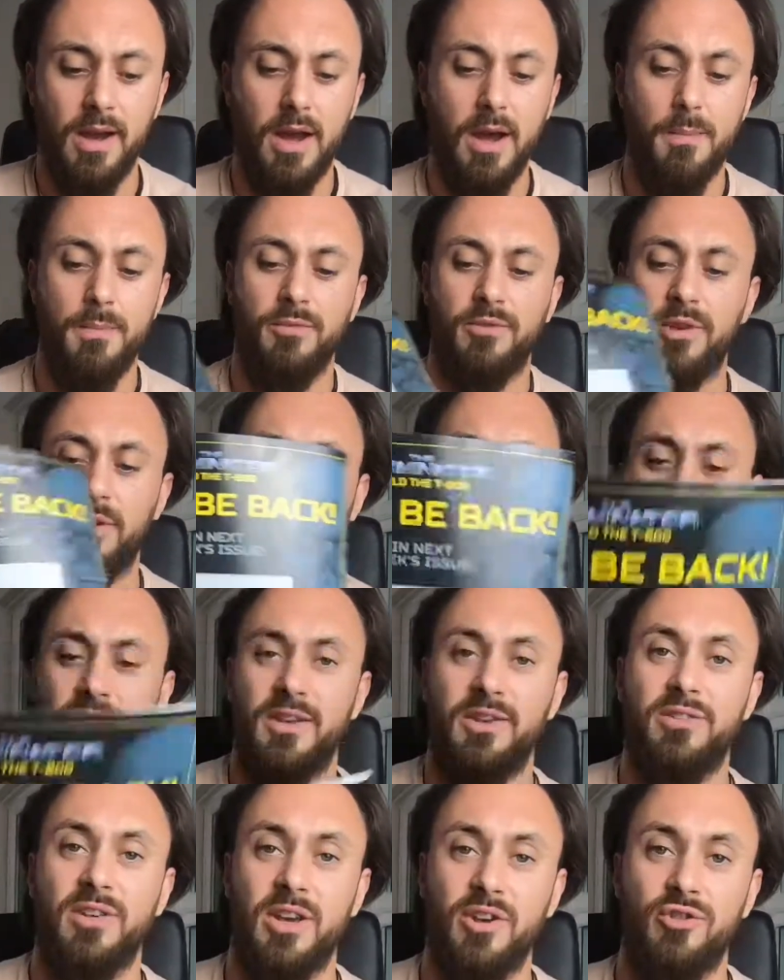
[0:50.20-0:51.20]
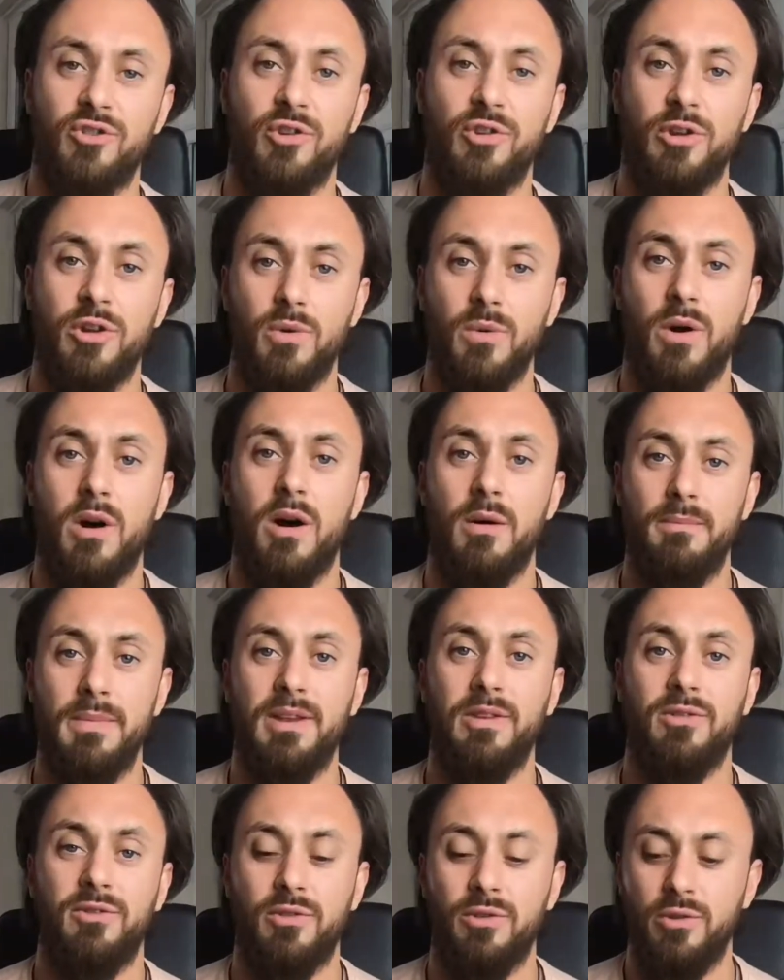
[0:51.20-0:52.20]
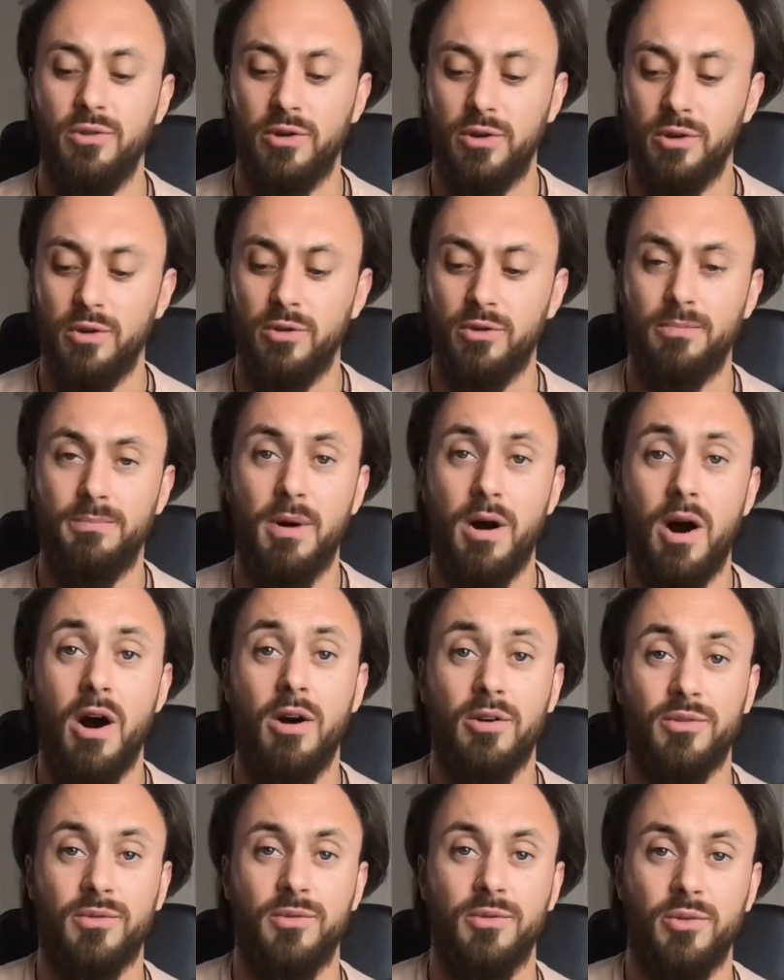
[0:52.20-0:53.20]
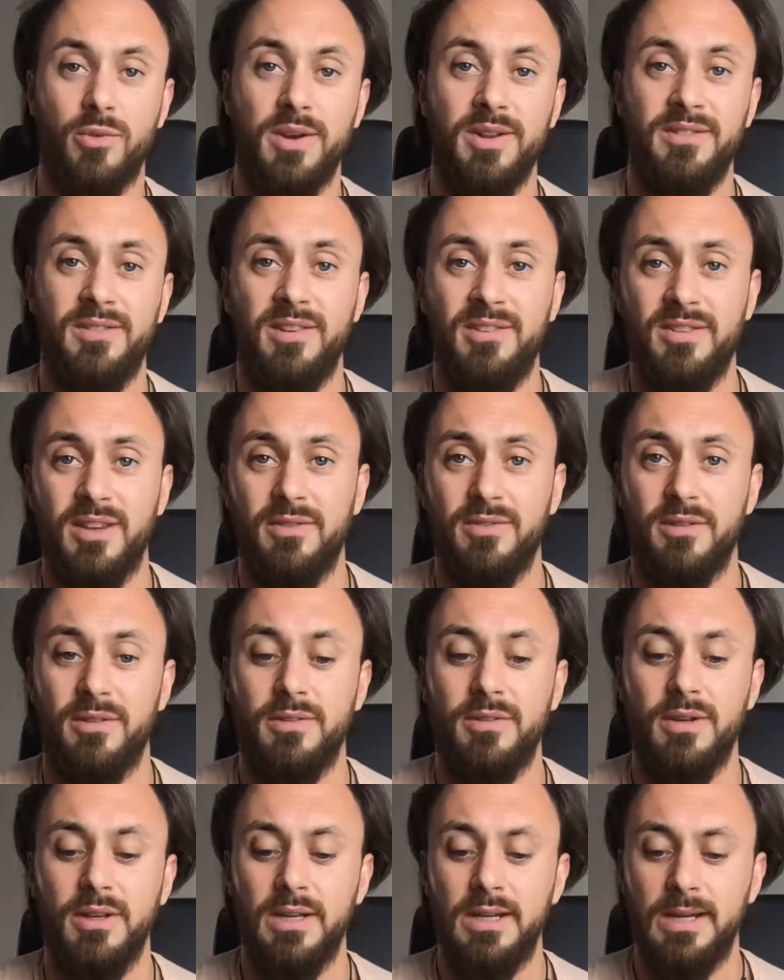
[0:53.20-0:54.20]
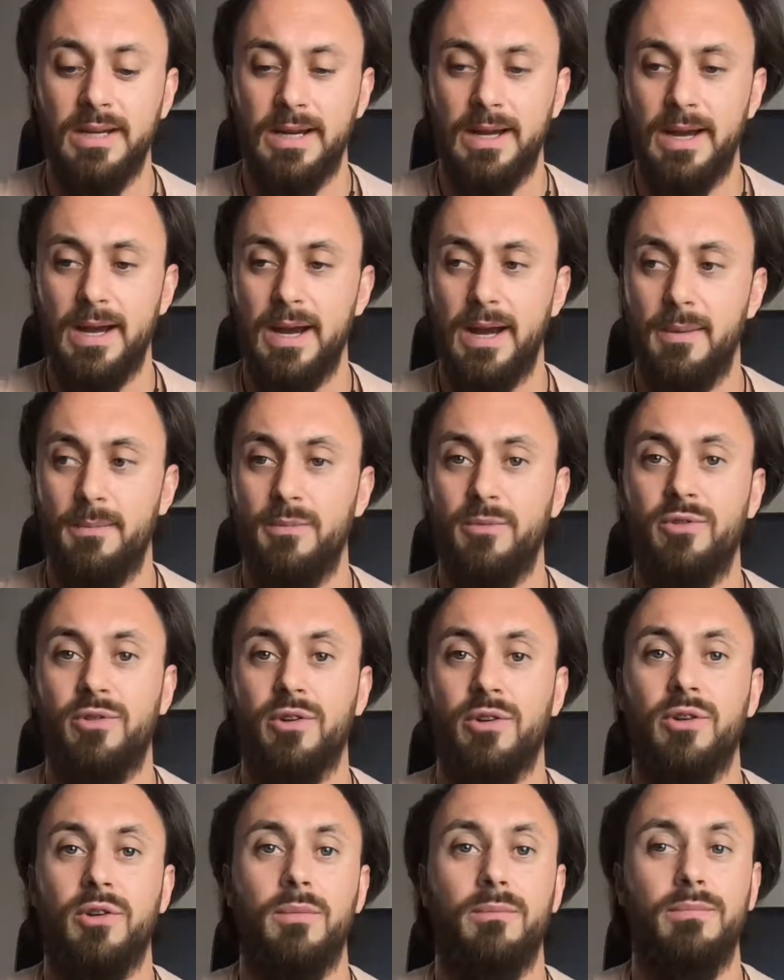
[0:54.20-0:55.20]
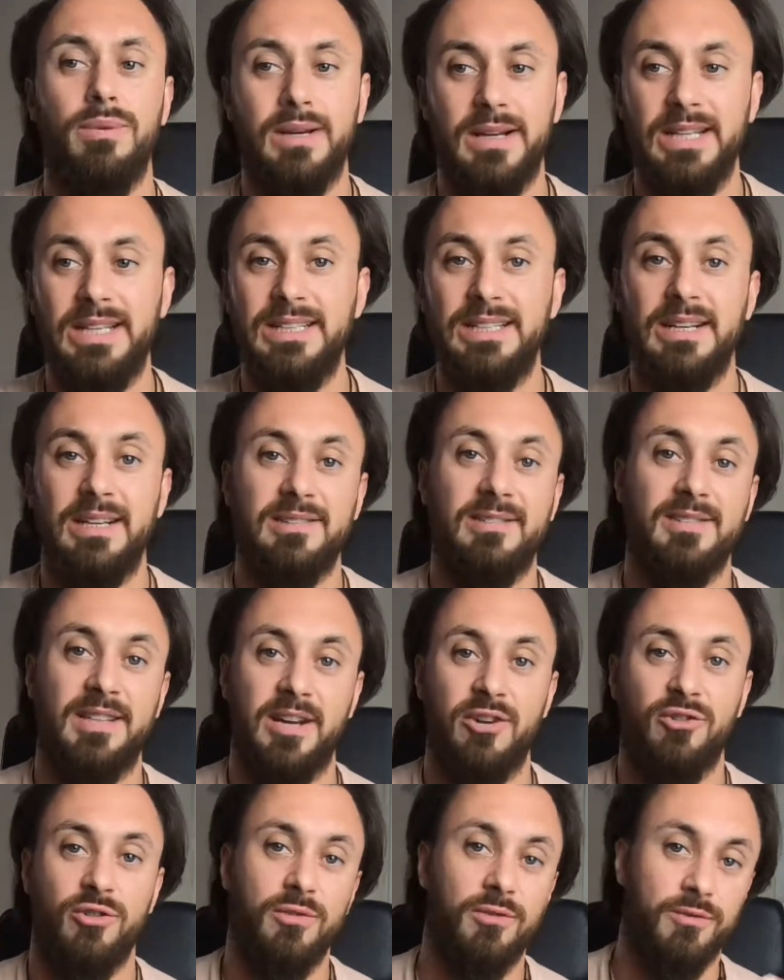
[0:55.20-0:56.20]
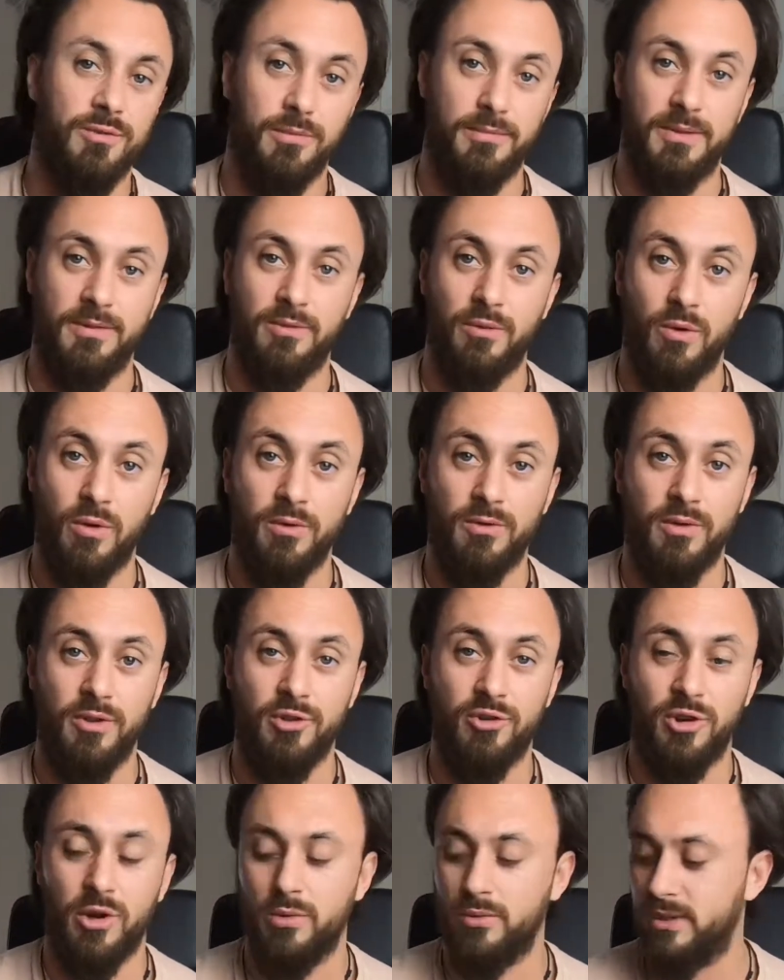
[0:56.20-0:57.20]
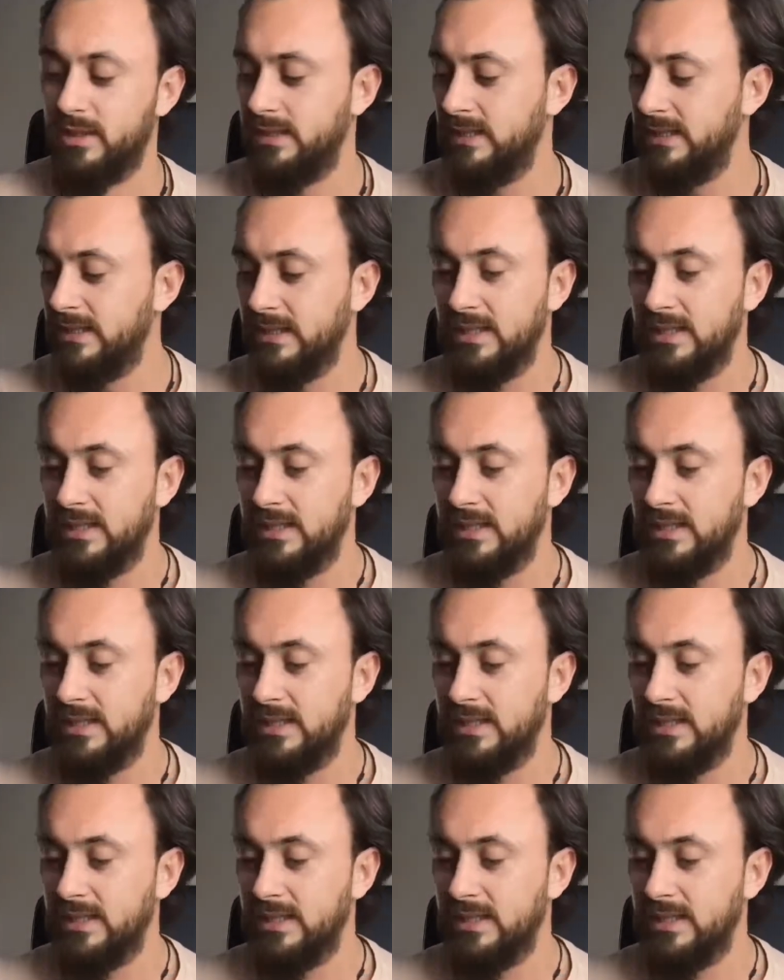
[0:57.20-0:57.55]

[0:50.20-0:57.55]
So in this issue, you are meant to use parts from 27 to complete a section from before for the shoulder.